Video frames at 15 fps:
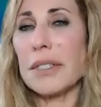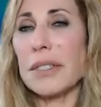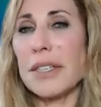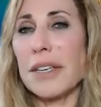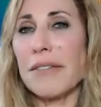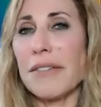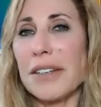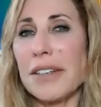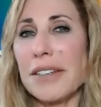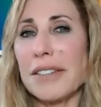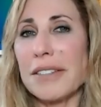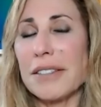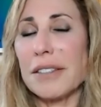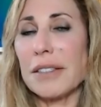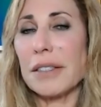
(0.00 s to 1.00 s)
Steven,
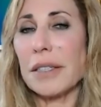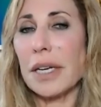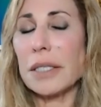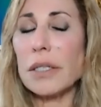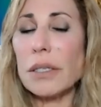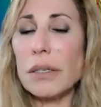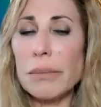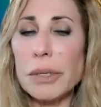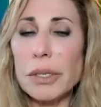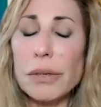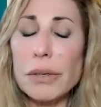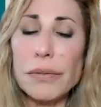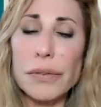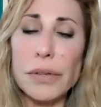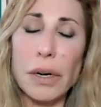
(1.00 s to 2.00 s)
that's so
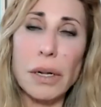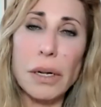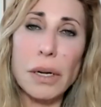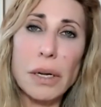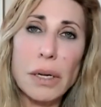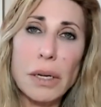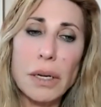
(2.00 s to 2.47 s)
beautiful.